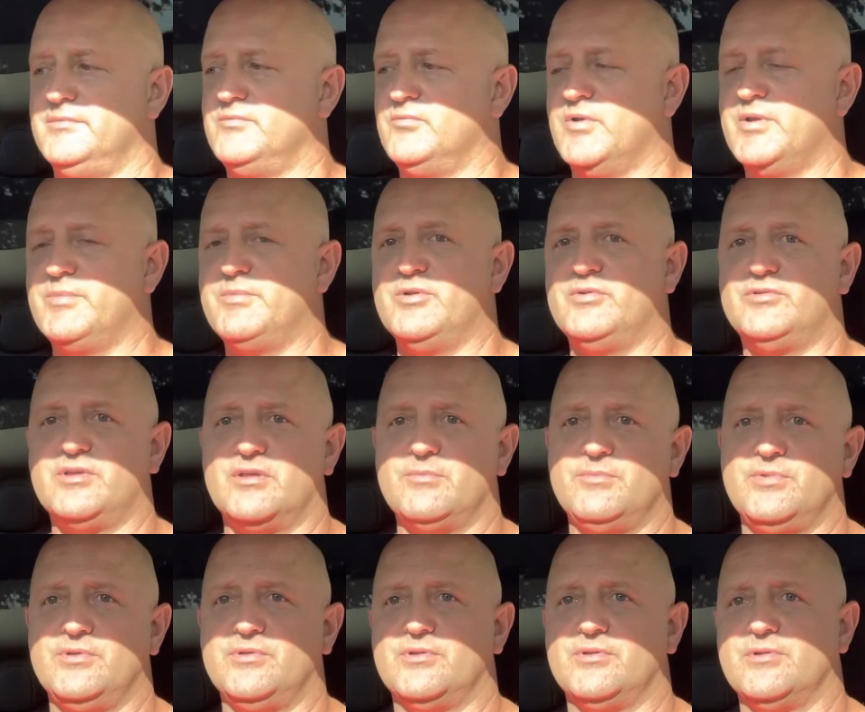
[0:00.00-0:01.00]
reboot the
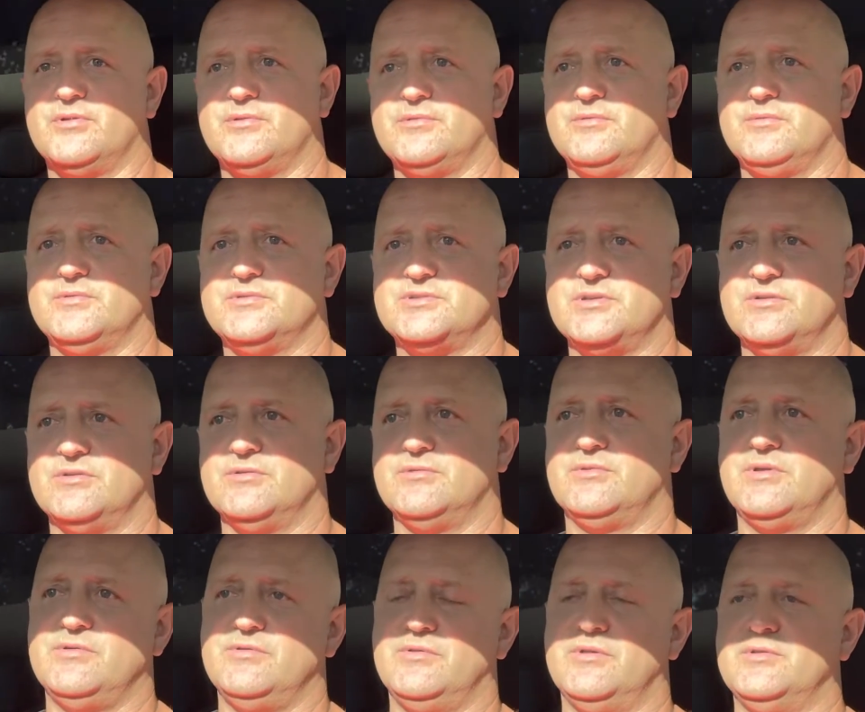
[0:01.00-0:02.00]
computer. So
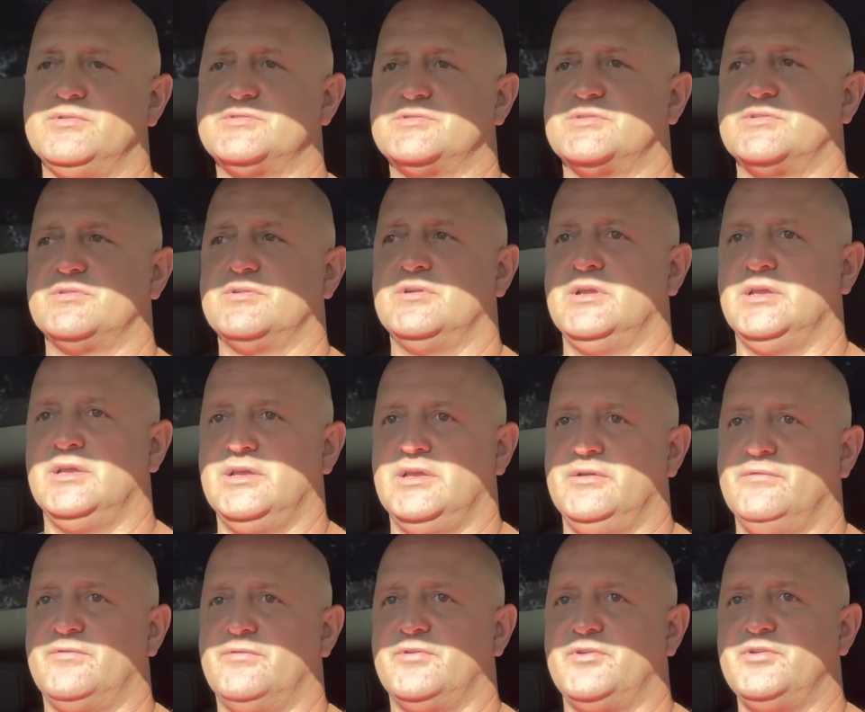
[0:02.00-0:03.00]
those are
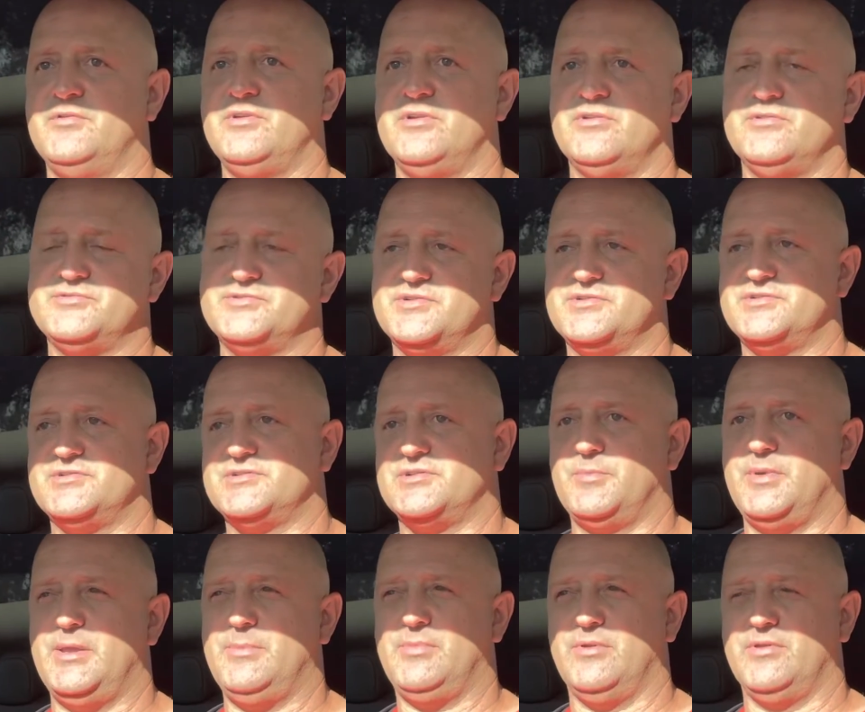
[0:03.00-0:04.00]
for new users or
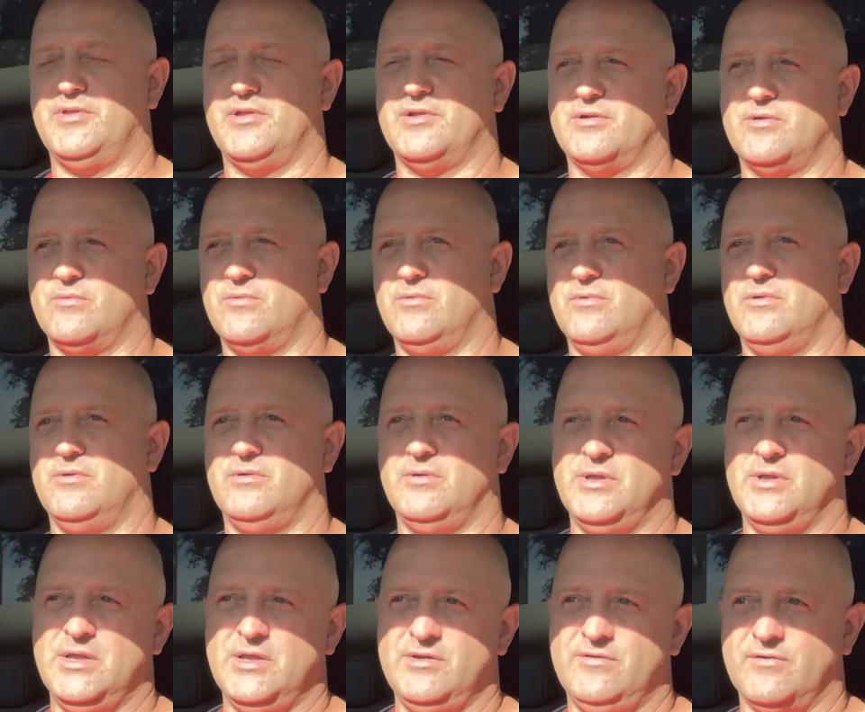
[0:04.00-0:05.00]
people that
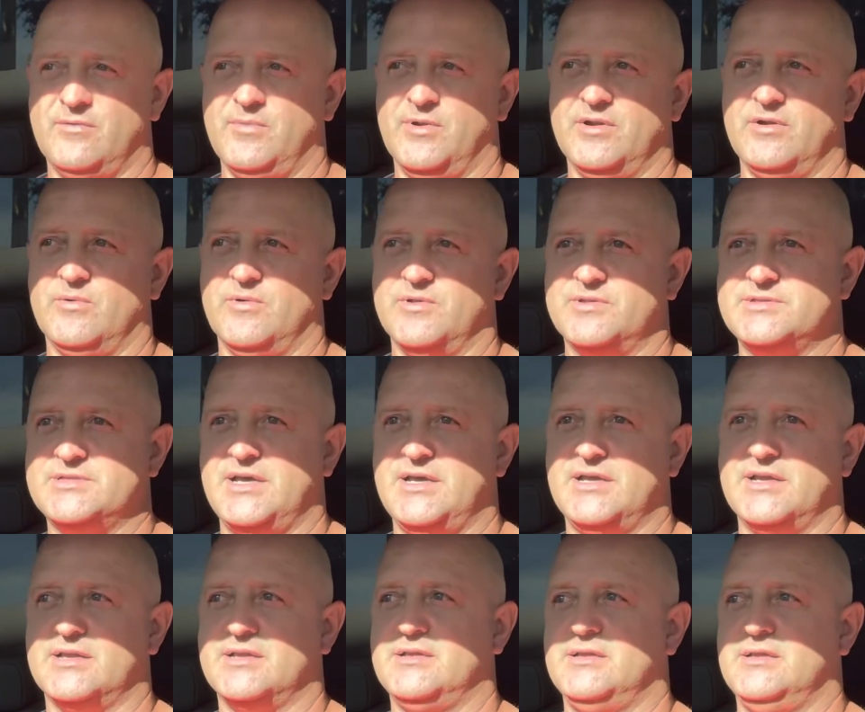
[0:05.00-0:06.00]
aren't familiar with
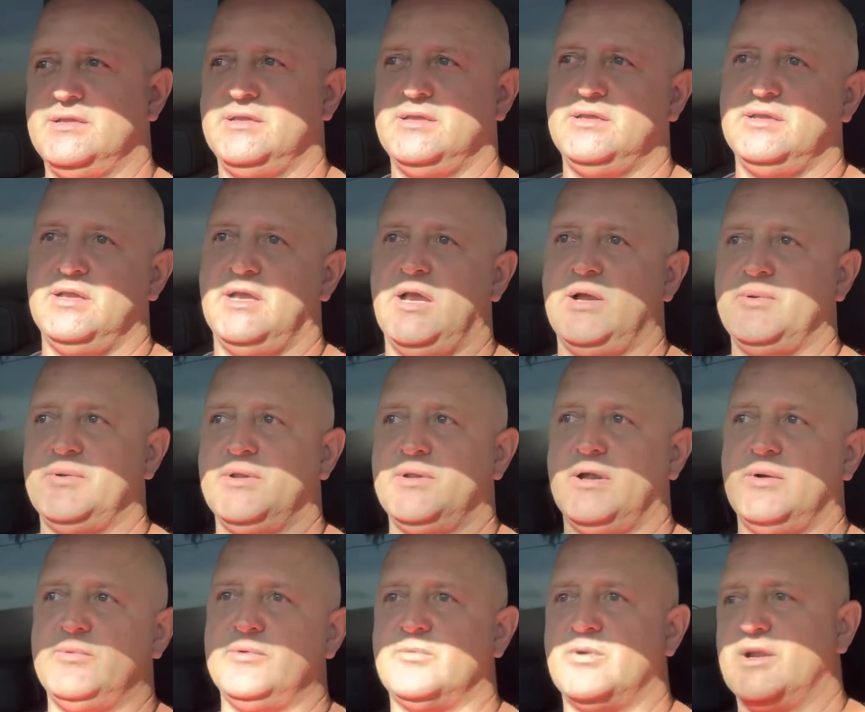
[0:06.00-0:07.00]
tech. I
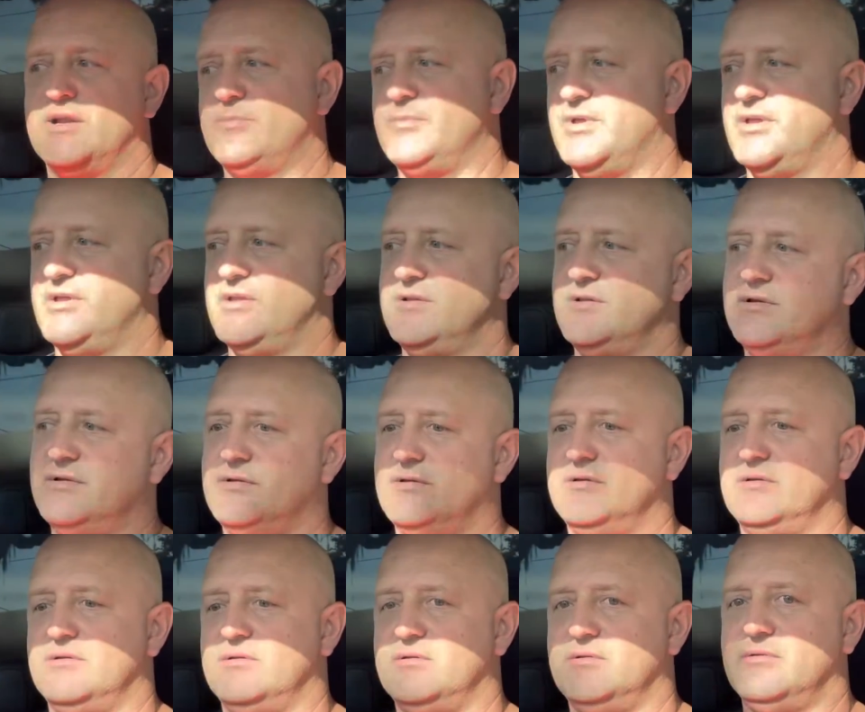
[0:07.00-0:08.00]
would
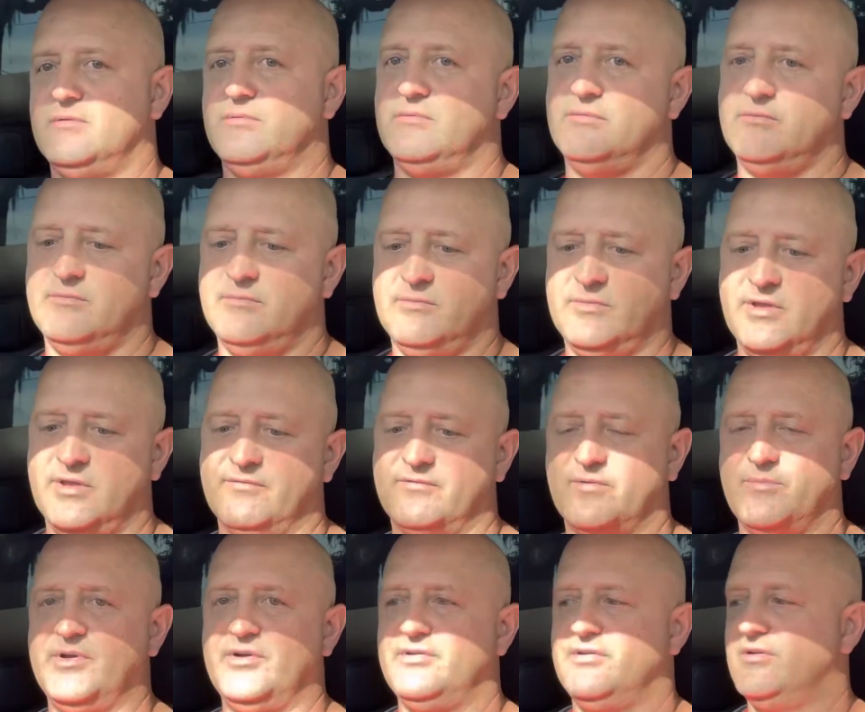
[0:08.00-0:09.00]
recommend get
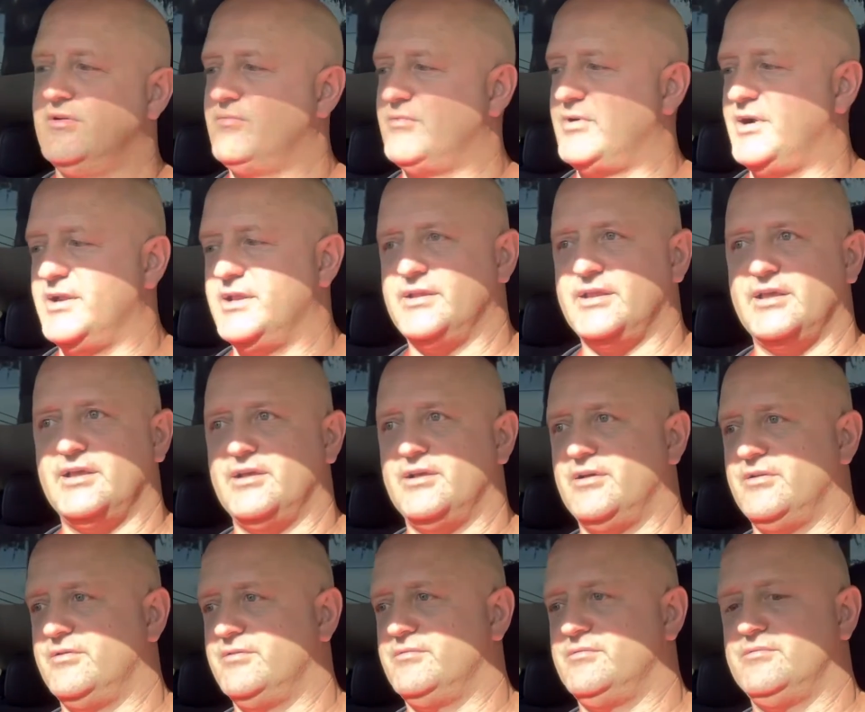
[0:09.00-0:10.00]
familiar, write it
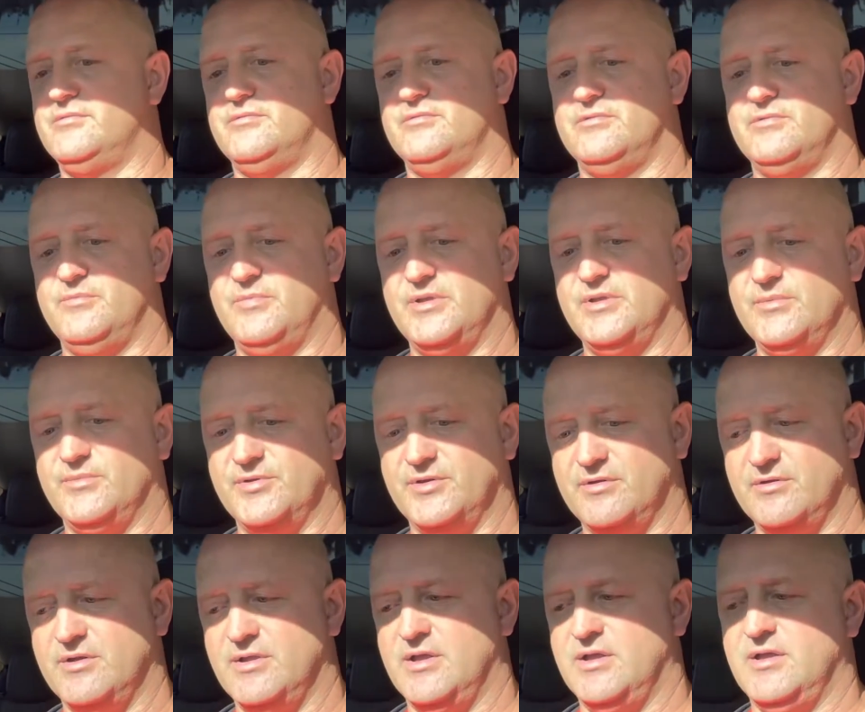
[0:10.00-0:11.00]
down, be able to